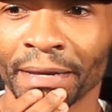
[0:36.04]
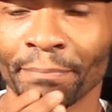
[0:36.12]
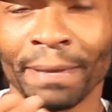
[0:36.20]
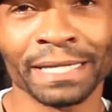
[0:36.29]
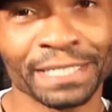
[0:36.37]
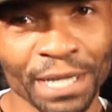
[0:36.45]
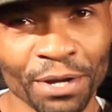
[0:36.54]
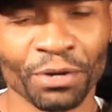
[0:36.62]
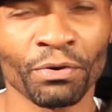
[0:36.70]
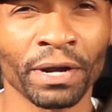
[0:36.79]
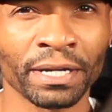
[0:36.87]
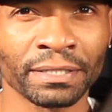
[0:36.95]
May Sound
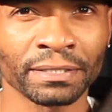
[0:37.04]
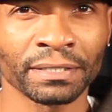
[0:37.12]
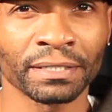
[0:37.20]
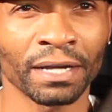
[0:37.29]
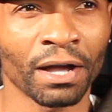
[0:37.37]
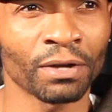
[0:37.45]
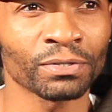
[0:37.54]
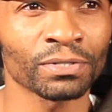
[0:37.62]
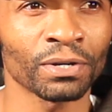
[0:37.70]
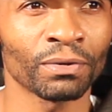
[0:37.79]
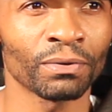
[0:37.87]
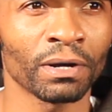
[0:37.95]
Crazy,
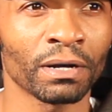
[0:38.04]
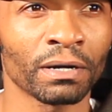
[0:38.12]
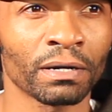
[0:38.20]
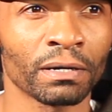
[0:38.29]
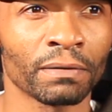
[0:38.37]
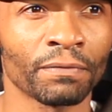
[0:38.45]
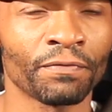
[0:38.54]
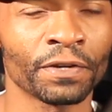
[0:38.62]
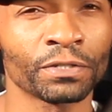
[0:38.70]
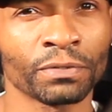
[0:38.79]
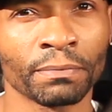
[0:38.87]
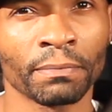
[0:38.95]
also
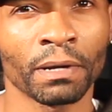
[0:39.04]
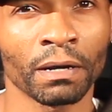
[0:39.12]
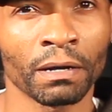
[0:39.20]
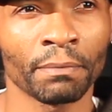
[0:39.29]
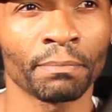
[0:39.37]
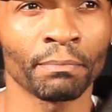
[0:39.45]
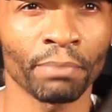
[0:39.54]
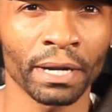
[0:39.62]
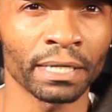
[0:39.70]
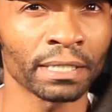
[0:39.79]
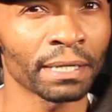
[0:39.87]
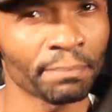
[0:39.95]
featuring
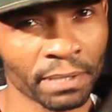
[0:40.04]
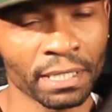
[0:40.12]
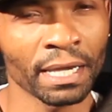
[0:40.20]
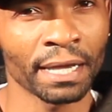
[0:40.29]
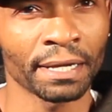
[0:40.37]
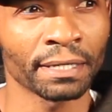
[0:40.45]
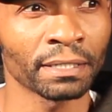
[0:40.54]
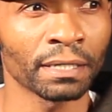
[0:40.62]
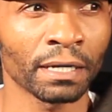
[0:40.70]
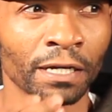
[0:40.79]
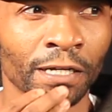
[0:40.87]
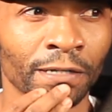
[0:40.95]
Brandon B.
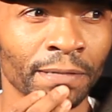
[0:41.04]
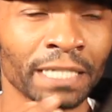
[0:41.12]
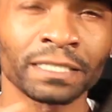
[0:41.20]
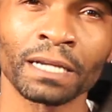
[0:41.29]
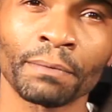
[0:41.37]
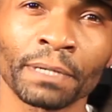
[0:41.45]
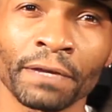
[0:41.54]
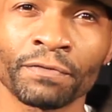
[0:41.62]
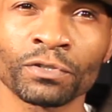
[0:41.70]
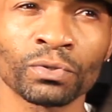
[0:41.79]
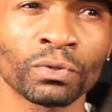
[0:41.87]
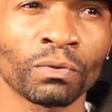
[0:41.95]
Kane. That's
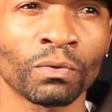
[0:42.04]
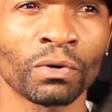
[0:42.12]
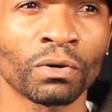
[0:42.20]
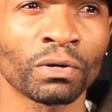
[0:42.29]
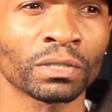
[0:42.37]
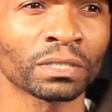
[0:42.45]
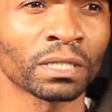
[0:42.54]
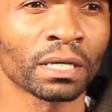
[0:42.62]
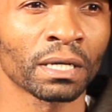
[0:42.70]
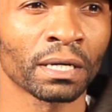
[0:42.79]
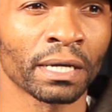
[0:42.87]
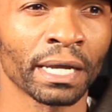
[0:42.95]
nominated for 2 awards
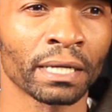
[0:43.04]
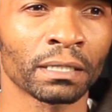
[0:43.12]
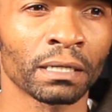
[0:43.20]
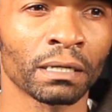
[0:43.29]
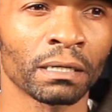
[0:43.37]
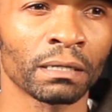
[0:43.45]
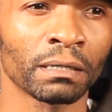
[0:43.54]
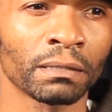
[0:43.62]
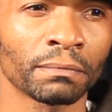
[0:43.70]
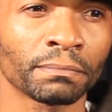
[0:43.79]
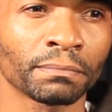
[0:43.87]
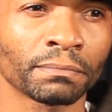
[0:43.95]
at the
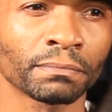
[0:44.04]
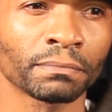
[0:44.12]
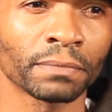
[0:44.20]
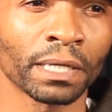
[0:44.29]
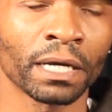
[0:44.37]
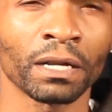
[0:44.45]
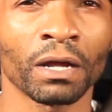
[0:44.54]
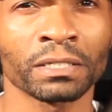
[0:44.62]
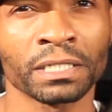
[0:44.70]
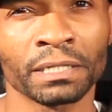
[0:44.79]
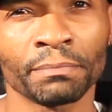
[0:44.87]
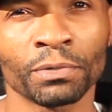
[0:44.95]

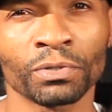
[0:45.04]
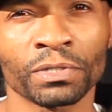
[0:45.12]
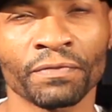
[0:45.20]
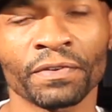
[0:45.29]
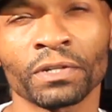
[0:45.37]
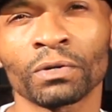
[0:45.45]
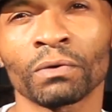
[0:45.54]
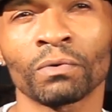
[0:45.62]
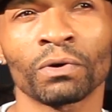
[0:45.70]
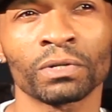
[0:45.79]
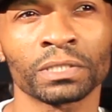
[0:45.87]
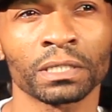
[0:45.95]
LRT Music Video
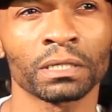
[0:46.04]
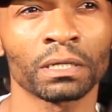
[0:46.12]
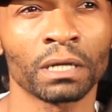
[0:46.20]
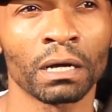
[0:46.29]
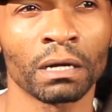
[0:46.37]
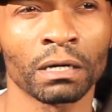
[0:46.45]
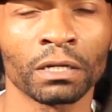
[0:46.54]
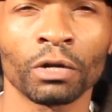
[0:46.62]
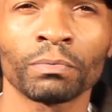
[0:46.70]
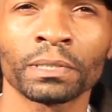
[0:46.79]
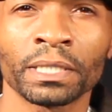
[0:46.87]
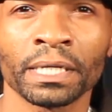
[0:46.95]
Awards at
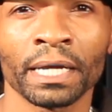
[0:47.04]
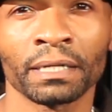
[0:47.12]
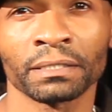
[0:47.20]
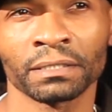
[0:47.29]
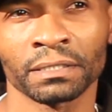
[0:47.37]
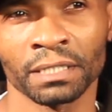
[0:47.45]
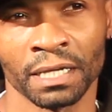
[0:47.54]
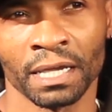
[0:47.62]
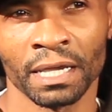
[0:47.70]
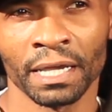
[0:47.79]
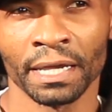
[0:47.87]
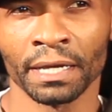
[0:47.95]
Global Theater
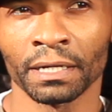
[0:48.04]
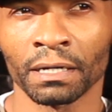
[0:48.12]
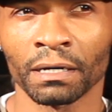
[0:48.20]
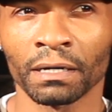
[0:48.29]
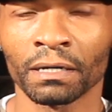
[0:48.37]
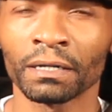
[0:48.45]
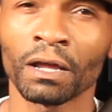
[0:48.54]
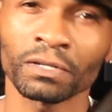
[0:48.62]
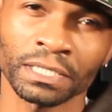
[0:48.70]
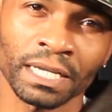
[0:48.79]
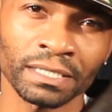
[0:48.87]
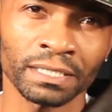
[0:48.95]
in
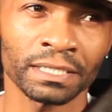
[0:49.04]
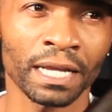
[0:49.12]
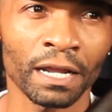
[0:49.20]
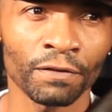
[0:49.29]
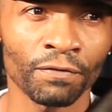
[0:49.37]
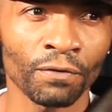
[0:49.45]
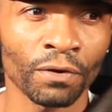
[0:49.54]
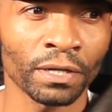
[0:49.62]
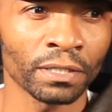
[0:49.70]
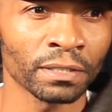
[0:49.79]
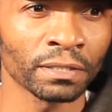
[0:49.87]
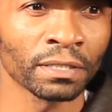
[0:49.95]
Los Angeles,
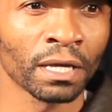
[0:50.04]
California.